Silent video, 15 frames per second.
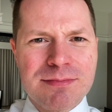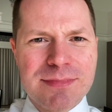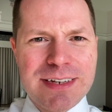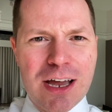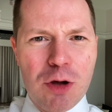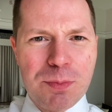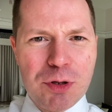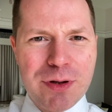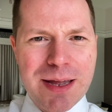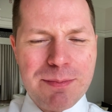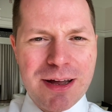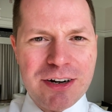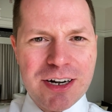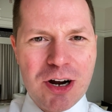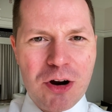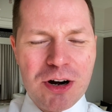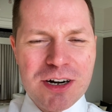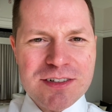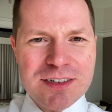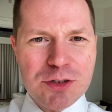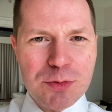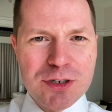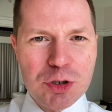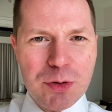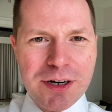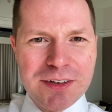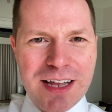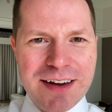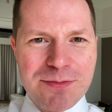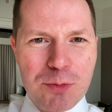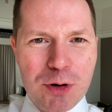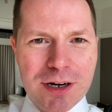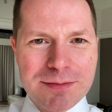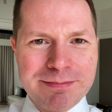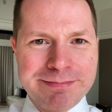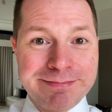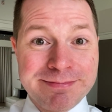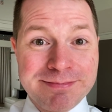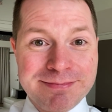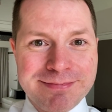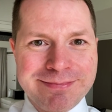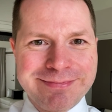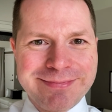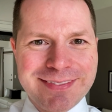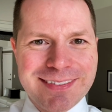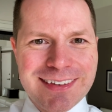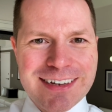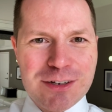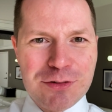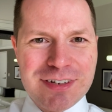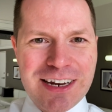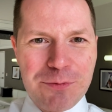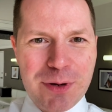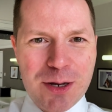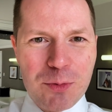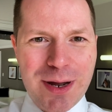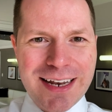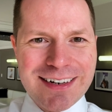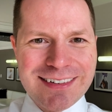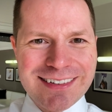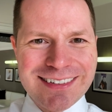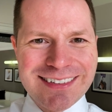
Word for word: to help you get better at cards and to enjoy your life more. Let's go see if we can win.